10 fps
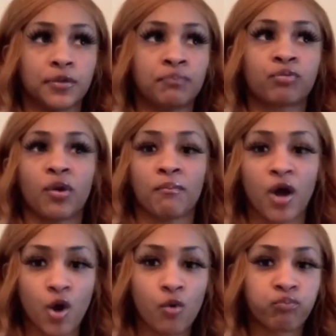
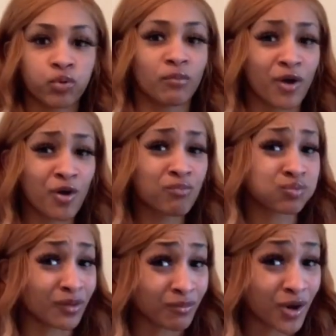promote.
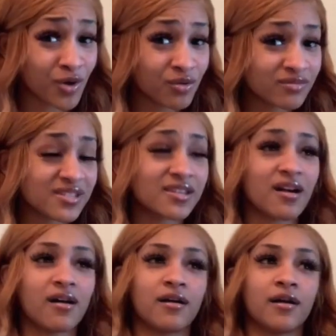
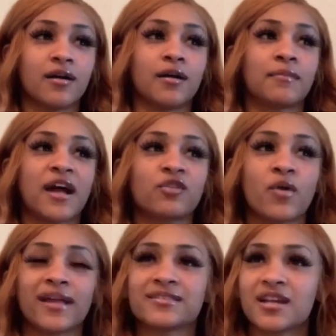I know
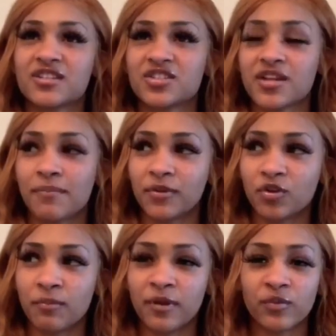I touched up a
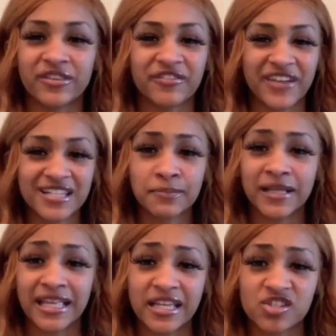little bit with the Facebook
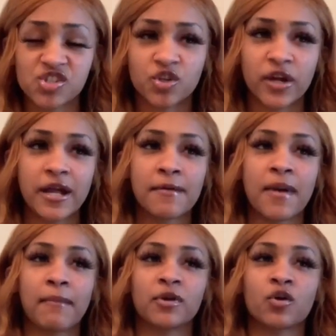and Instagram.
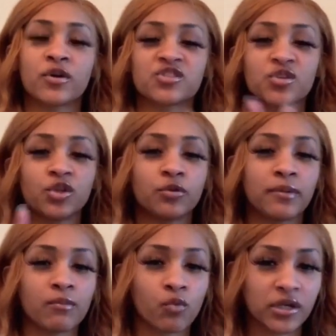I'm gonna go into a little
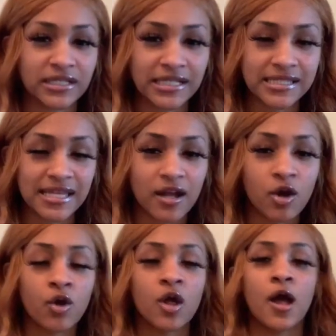bit more
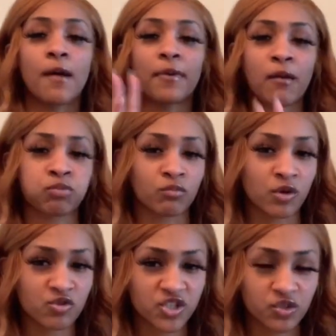detail about
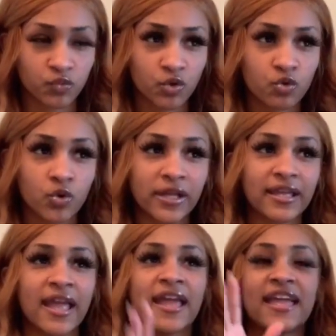promotion real
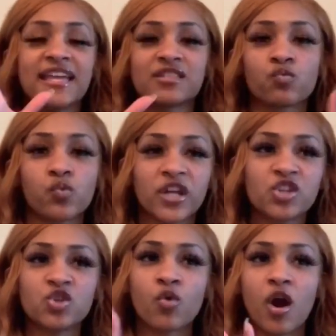quick. Is when
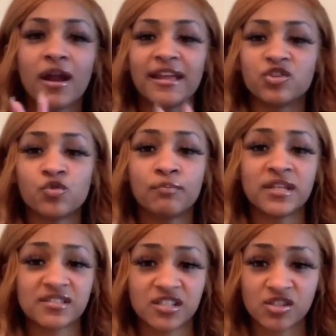you are a new
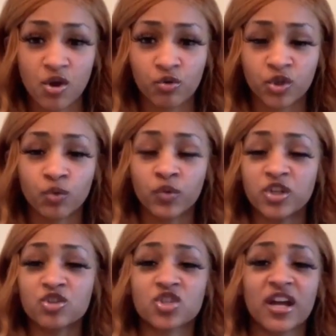business owner, when
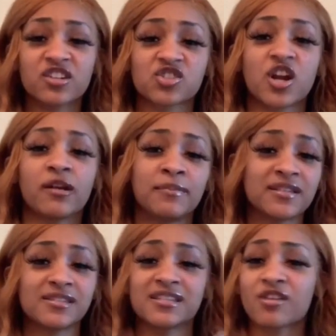you're trying to start a
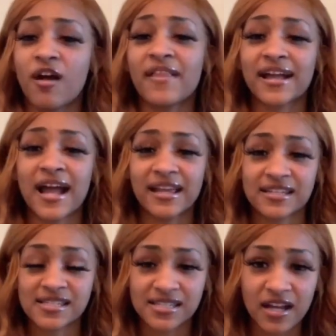business, all that kind of
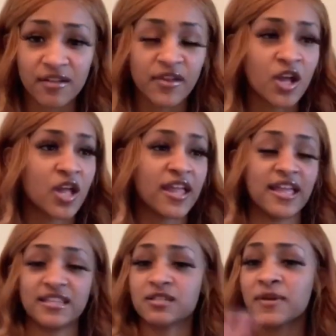stuff,
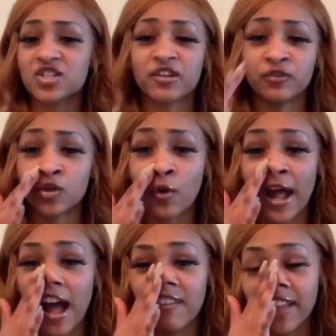especially if you don't
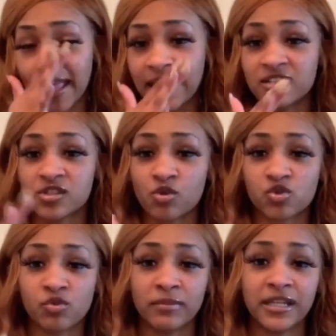have a
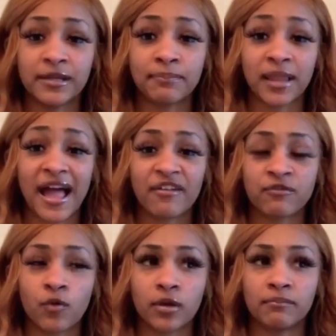social media
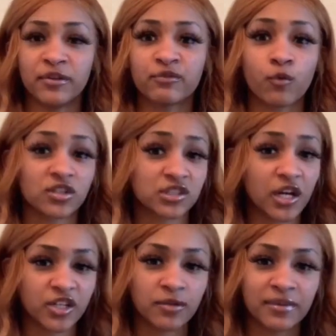platform before
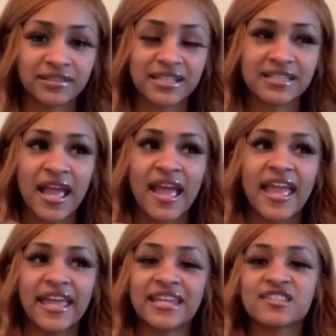starting your business,
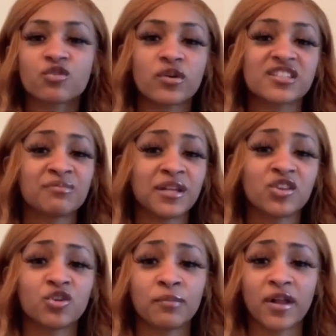it is going to be a
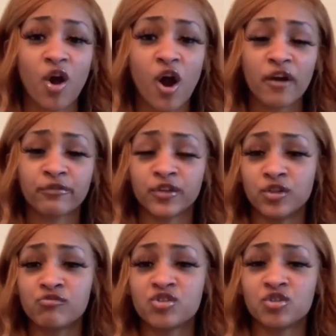little bit hard for
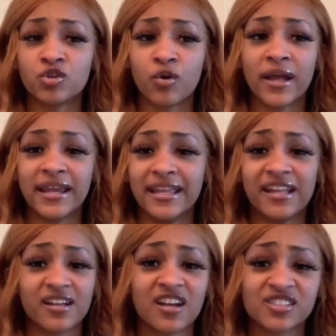you to go ahead and get
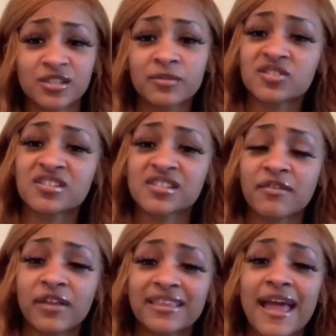customers and stuff
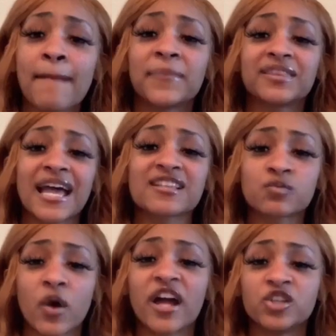like that. But that's
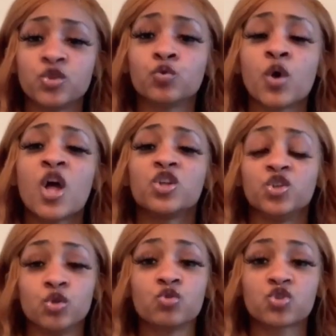why you
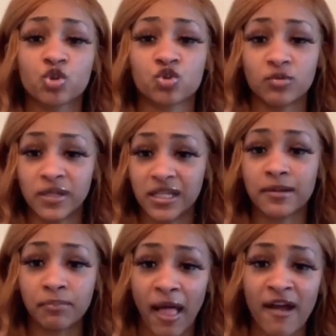use social media
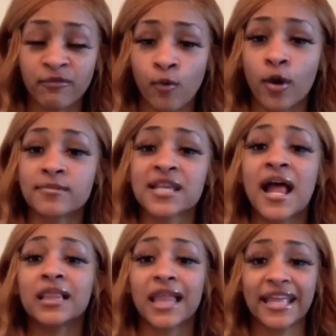platforms
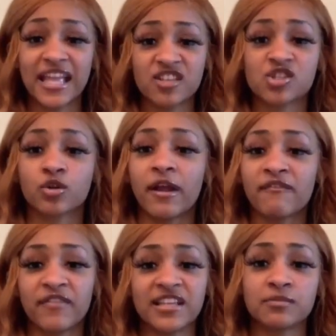like Instagram,
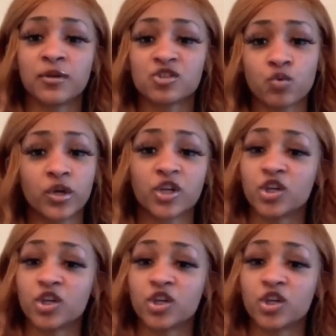Facebook, Twitter,